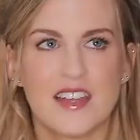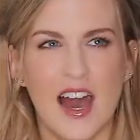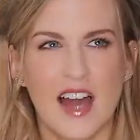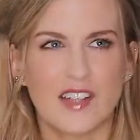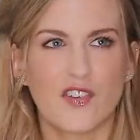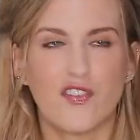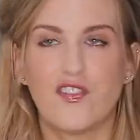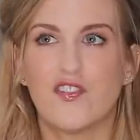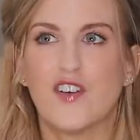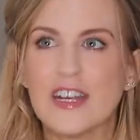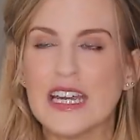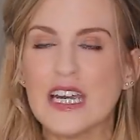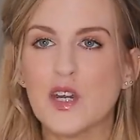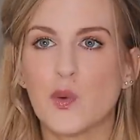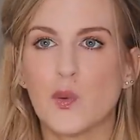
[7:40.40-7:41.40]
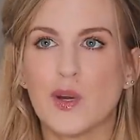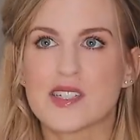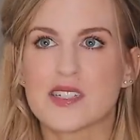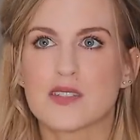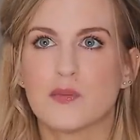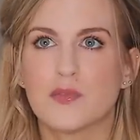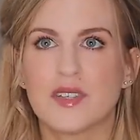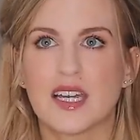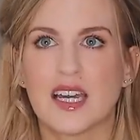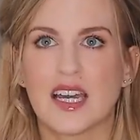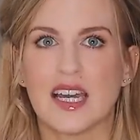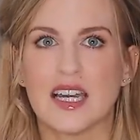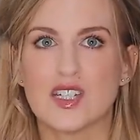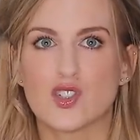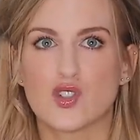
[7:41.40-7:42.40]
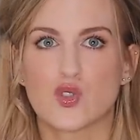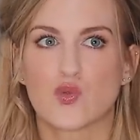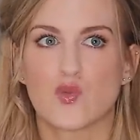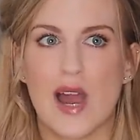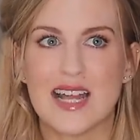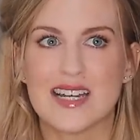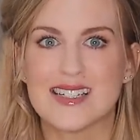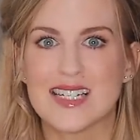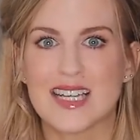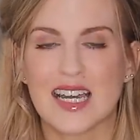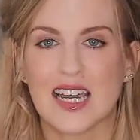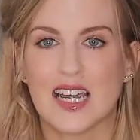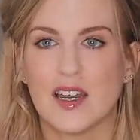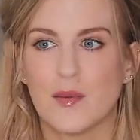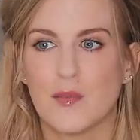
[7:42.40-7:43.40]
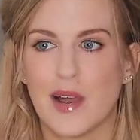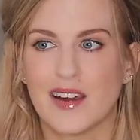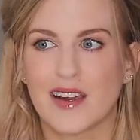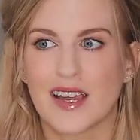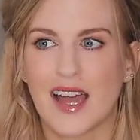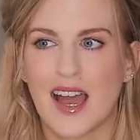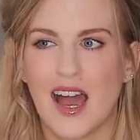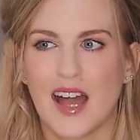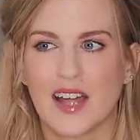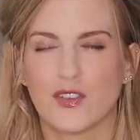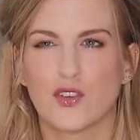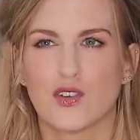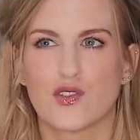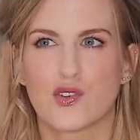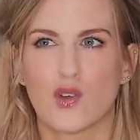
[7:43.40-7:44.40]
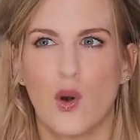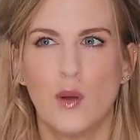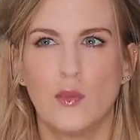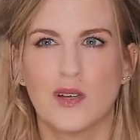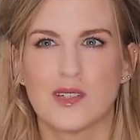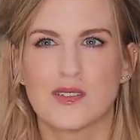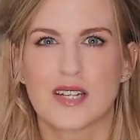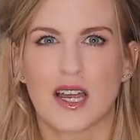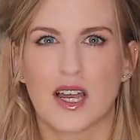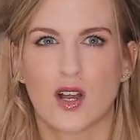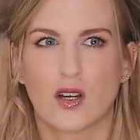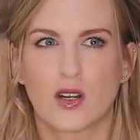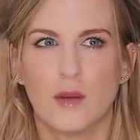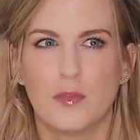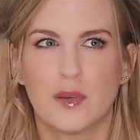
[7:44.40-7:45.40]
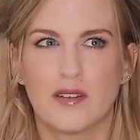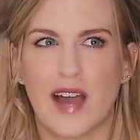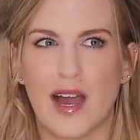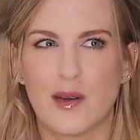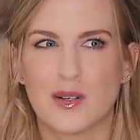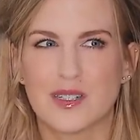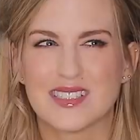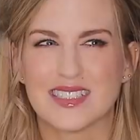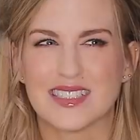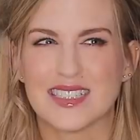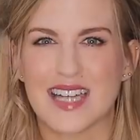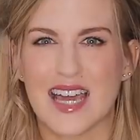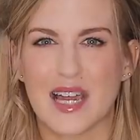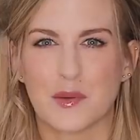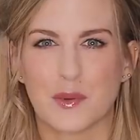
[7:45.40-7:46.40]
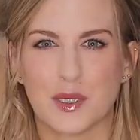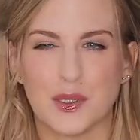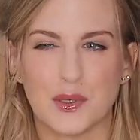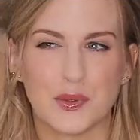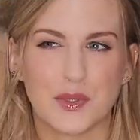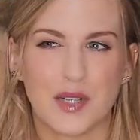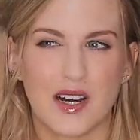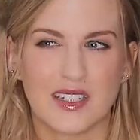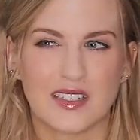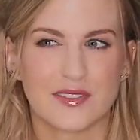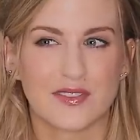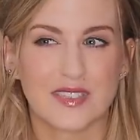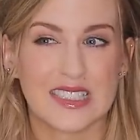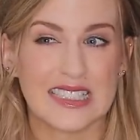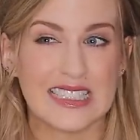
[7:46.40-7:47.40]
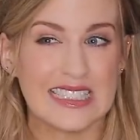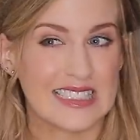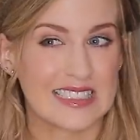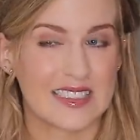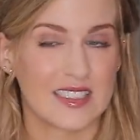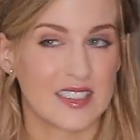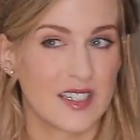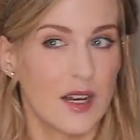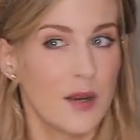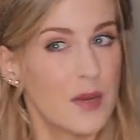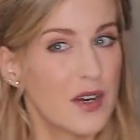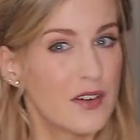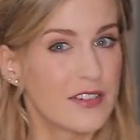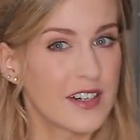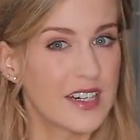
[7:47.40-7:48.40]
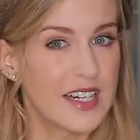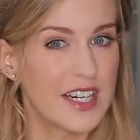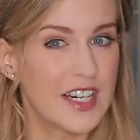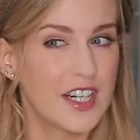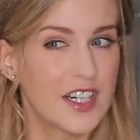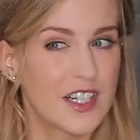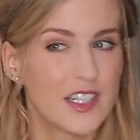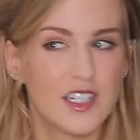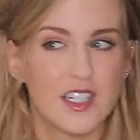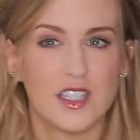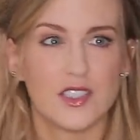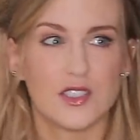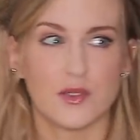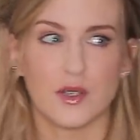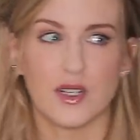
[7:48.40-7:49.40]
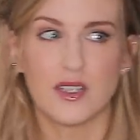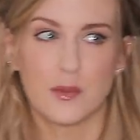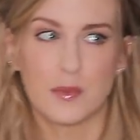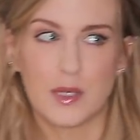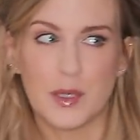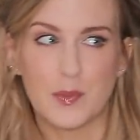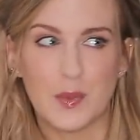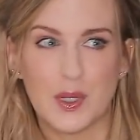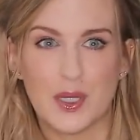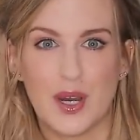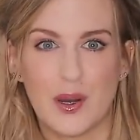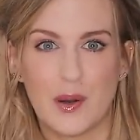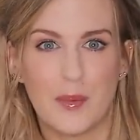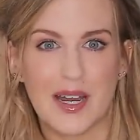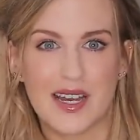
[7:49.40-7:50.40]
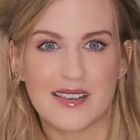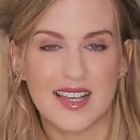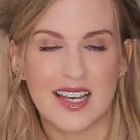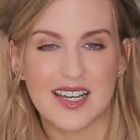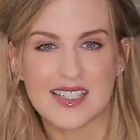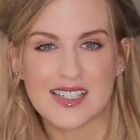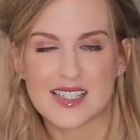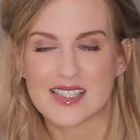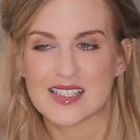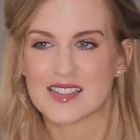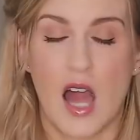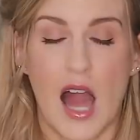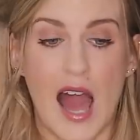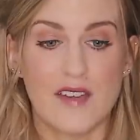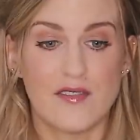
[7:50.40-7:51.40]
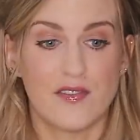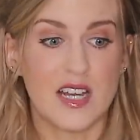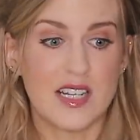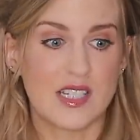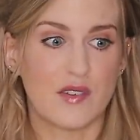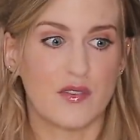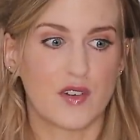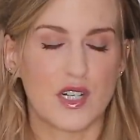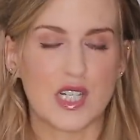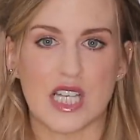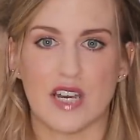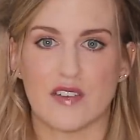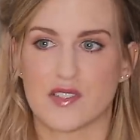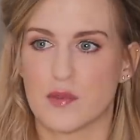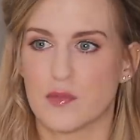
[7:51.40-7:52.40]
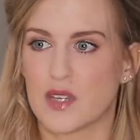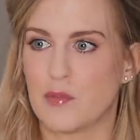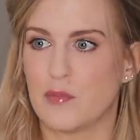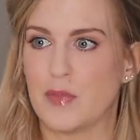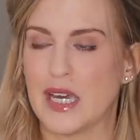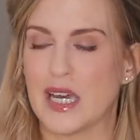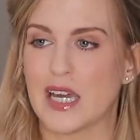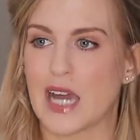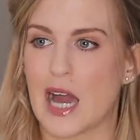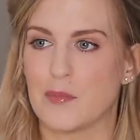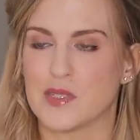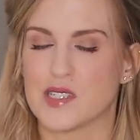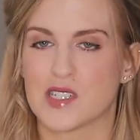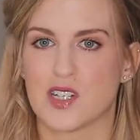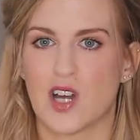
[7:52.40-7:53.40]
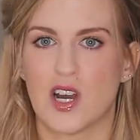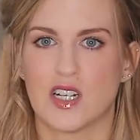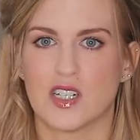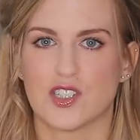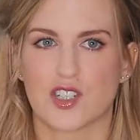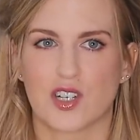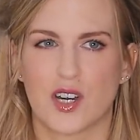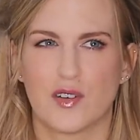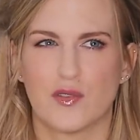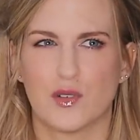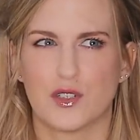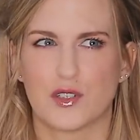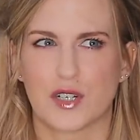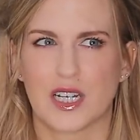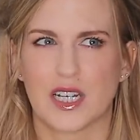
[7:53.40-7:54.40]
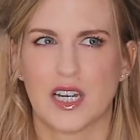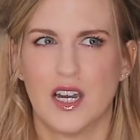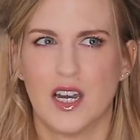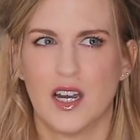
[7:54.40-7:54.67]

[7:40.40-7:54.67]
Yeah, it's funny when something is trending in America and there's almost like a couple of hours in the day where you kind of see, does it come over here? Do other people know about this? And vice versa, if something big happens in Ireland, you're kind of wondering,